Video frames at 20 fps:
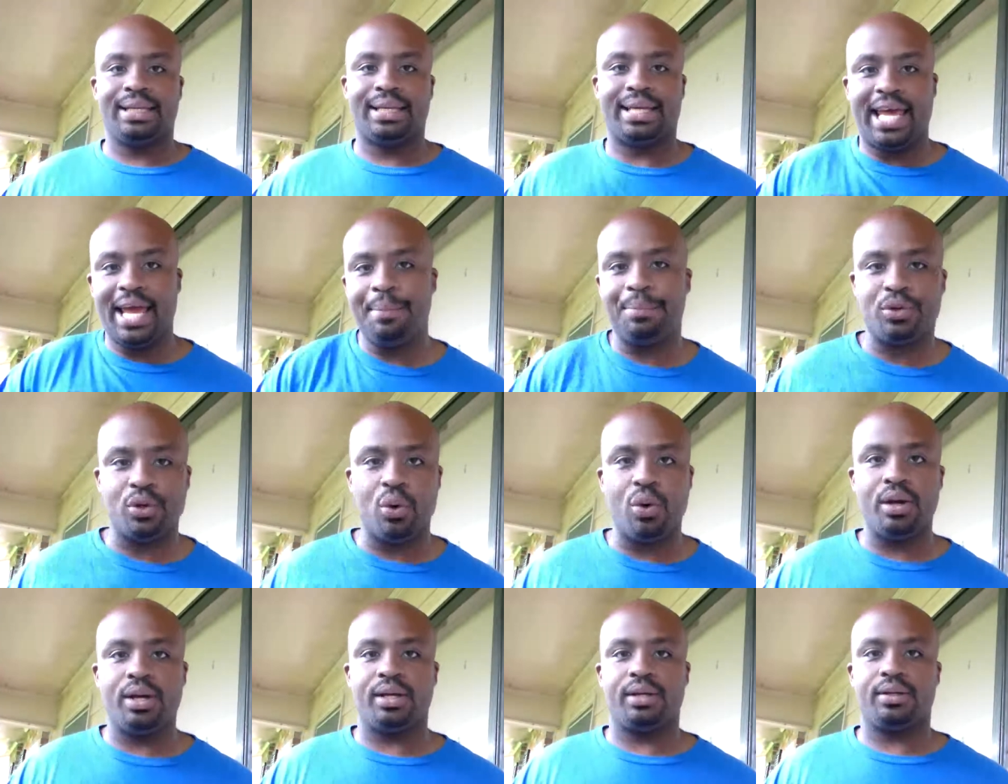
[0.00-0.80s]
Keep
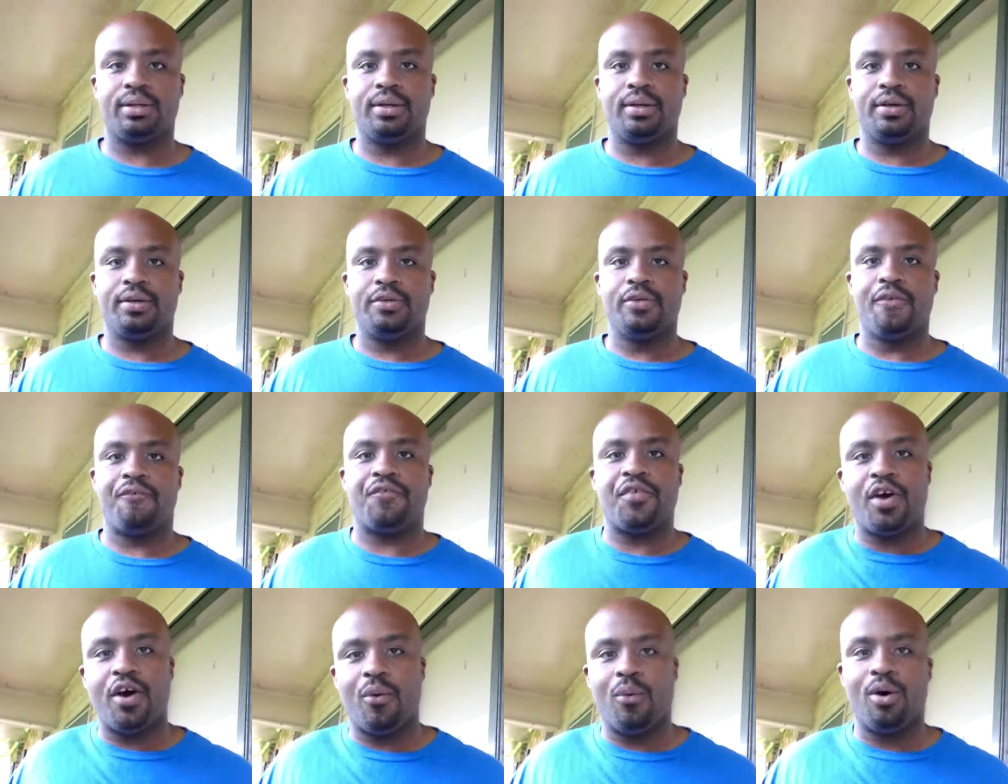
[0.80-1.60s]
doing it. You
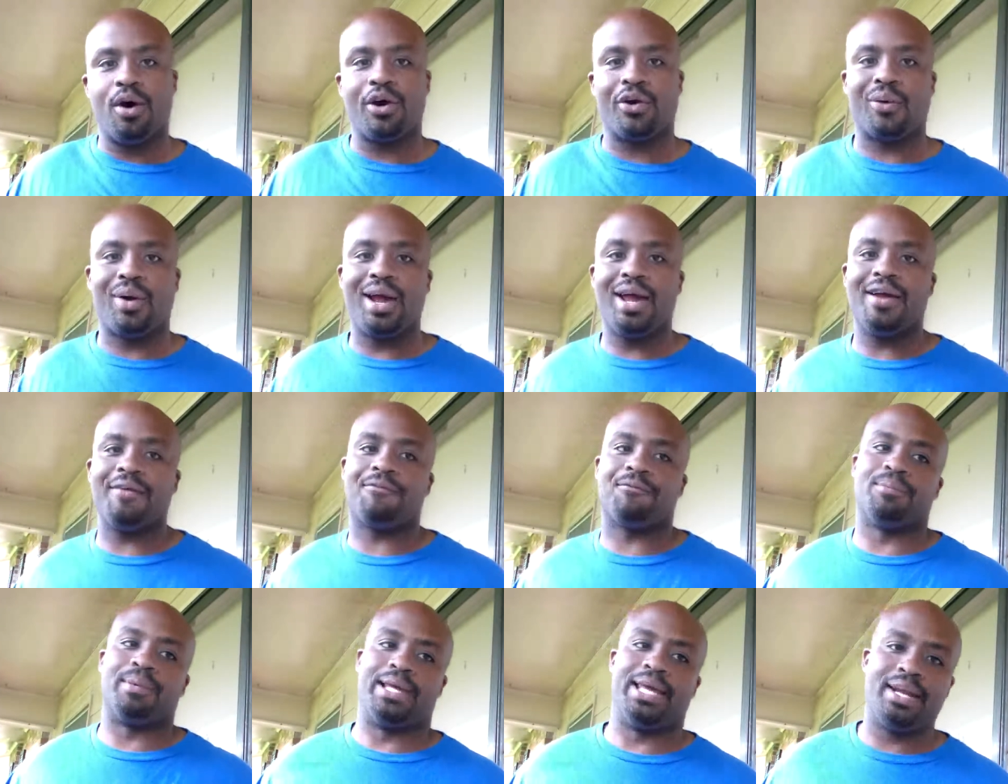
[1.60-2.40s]
fail one
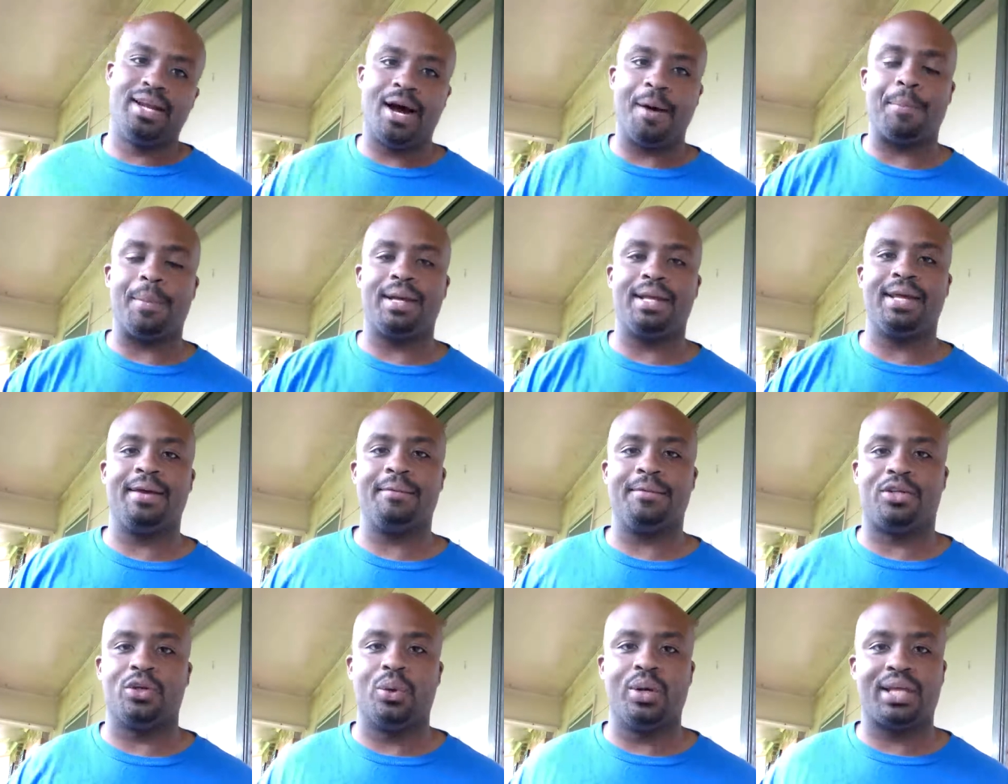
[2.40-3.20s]
grade, get up and
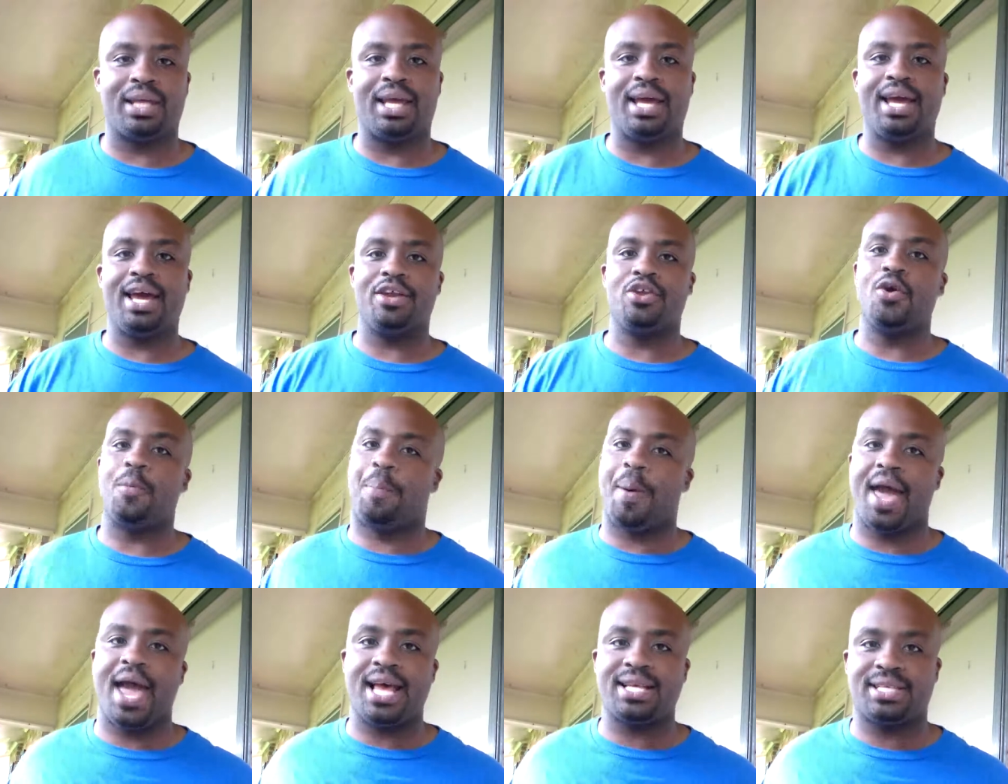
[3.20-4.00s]
then do it again. You
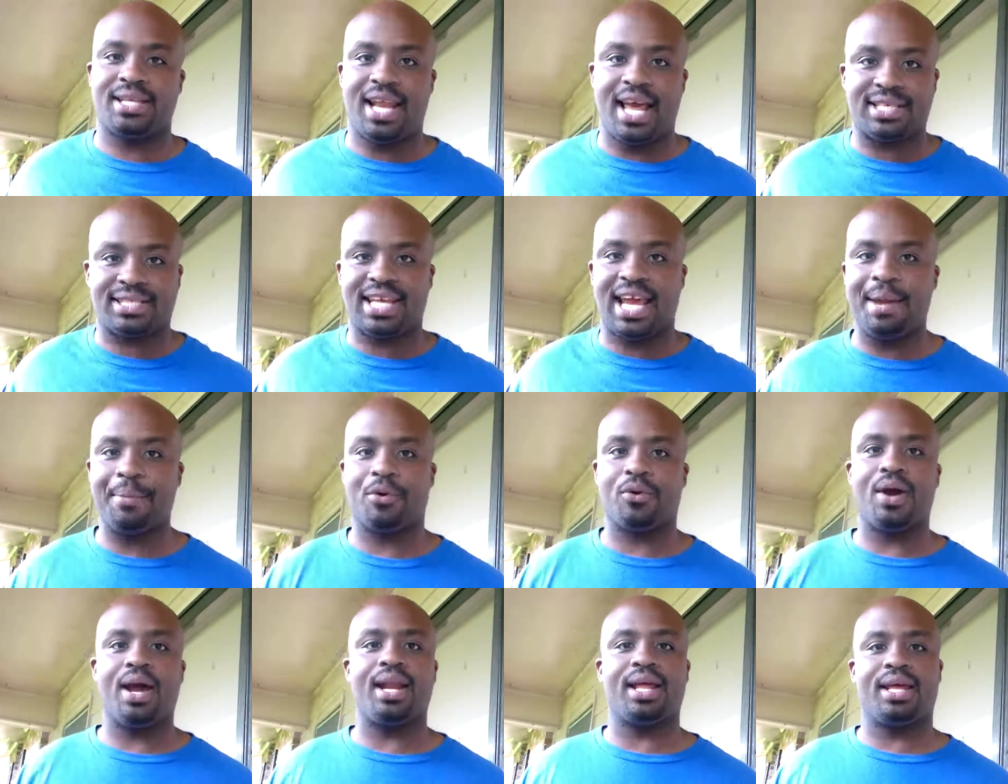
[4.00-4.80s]
pass that
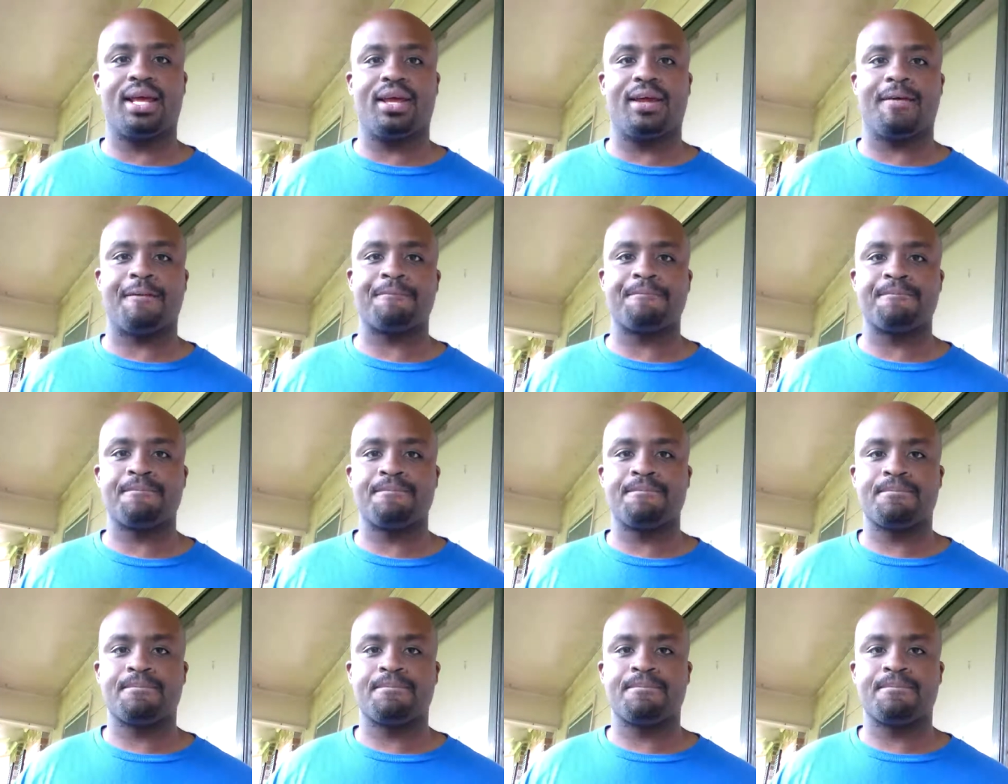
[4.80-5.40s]
same grade again.